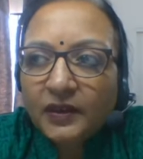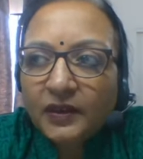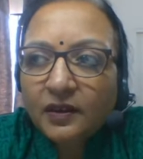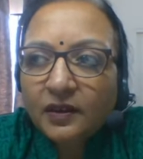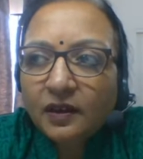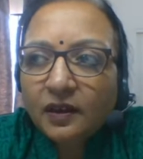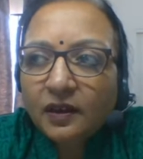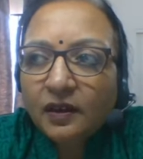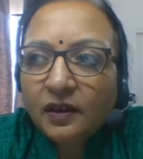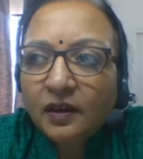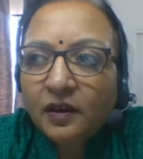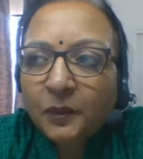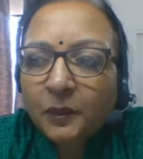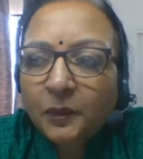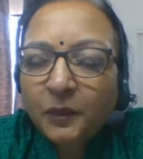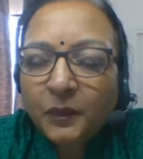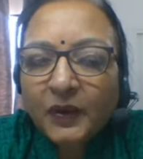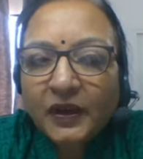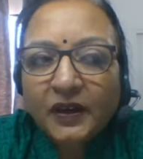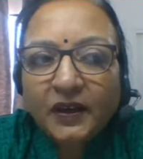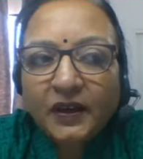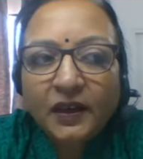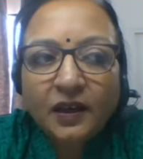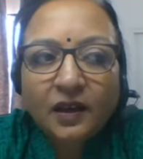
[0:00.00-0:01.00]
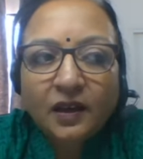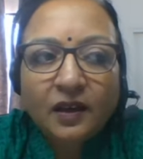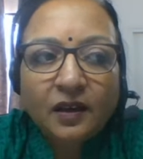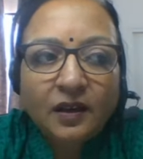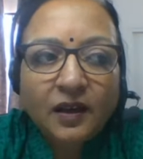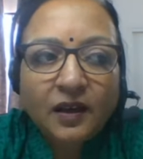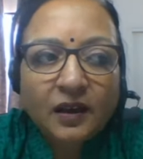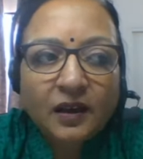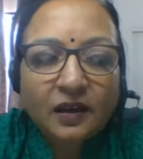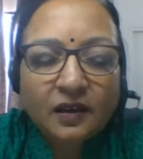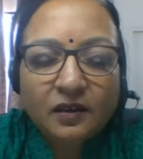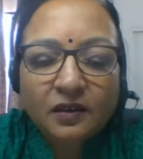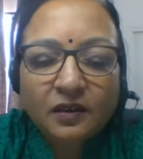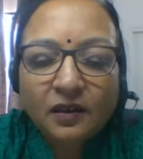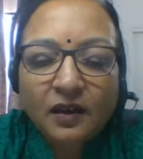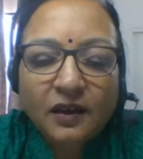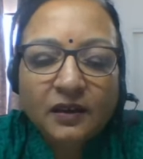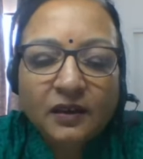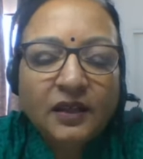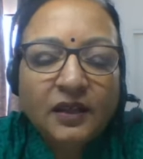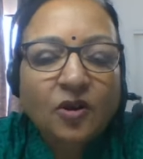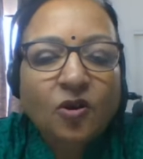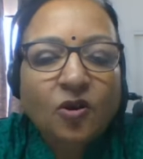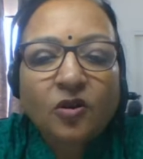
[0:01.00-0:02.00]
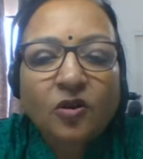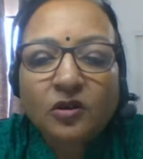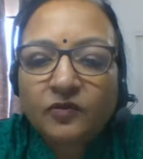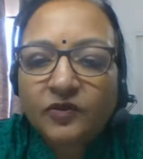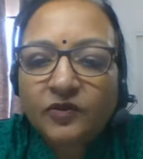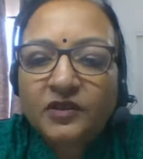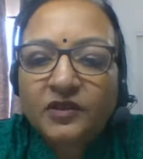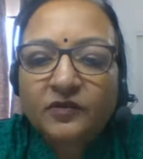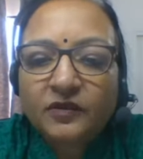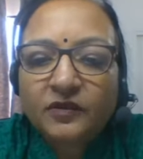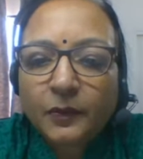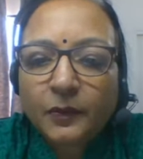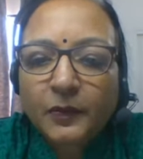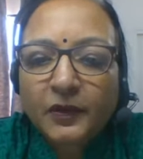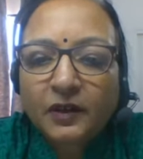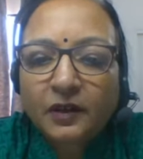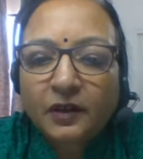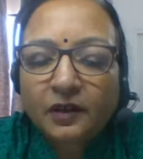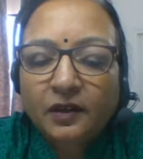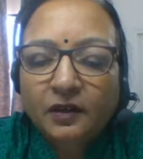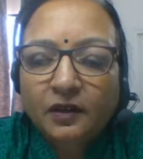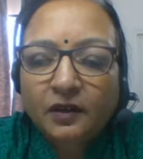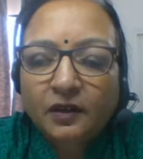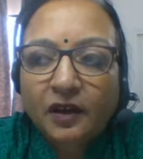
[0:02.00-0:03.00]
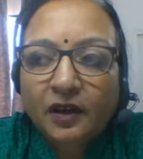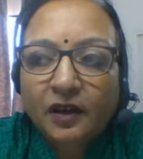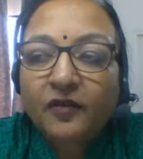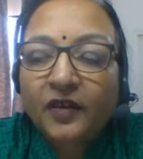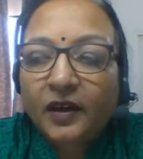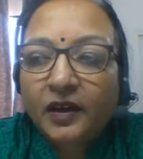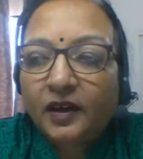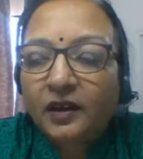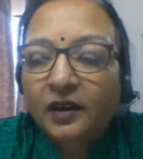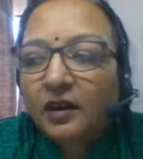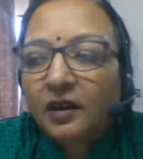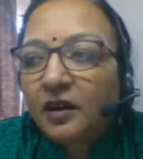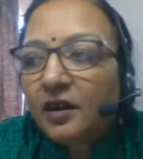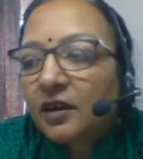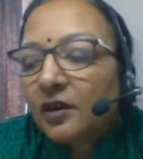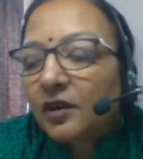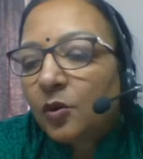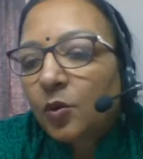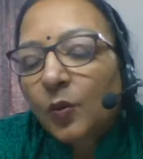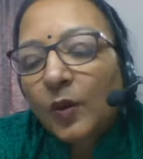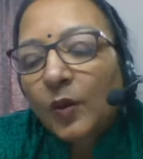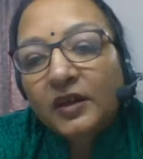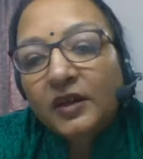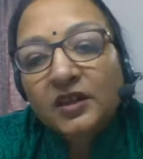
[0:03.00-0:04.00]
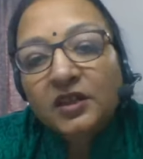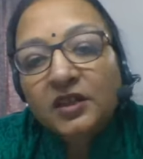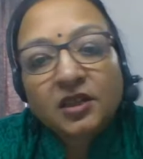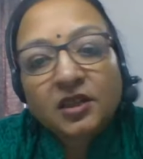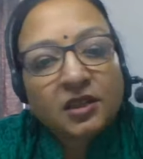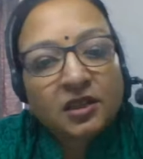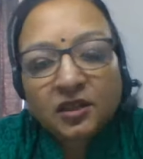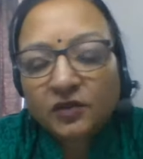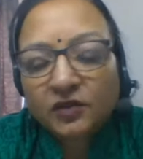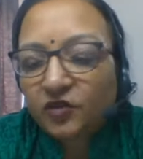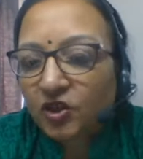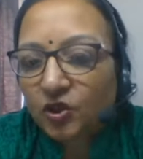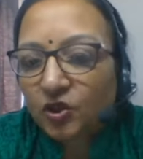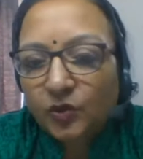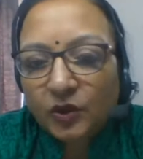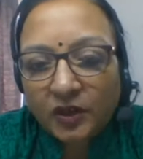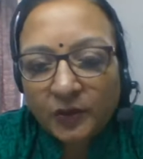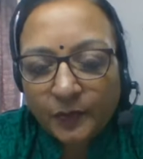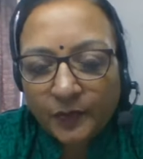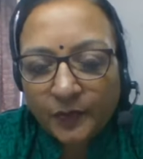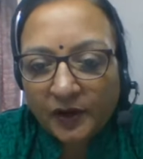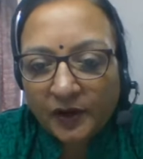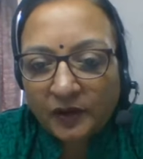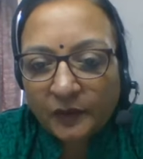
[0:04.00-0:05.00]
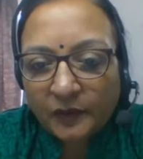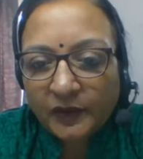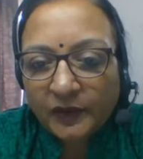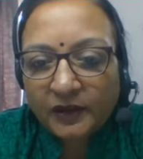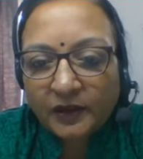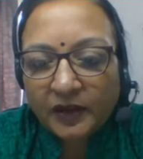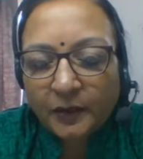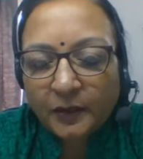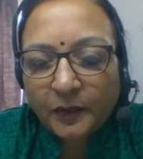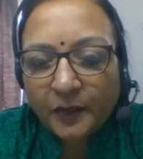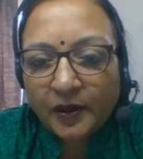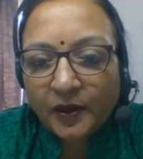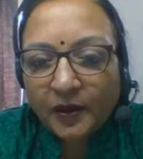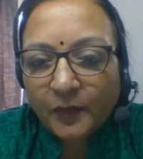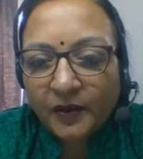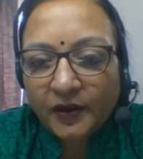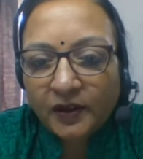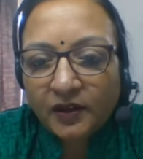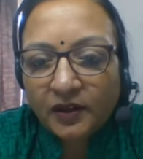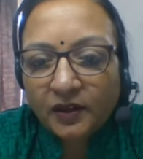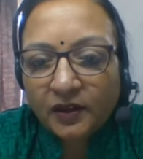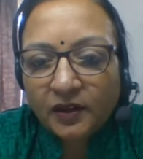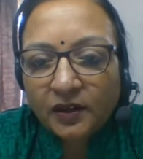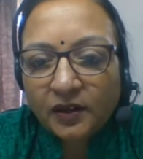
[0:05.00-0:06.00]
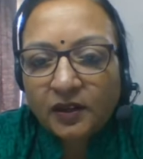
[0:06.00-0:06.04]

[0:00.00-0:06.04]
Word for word: uh, many are like i think all of us will be aware one is visual impairment impairment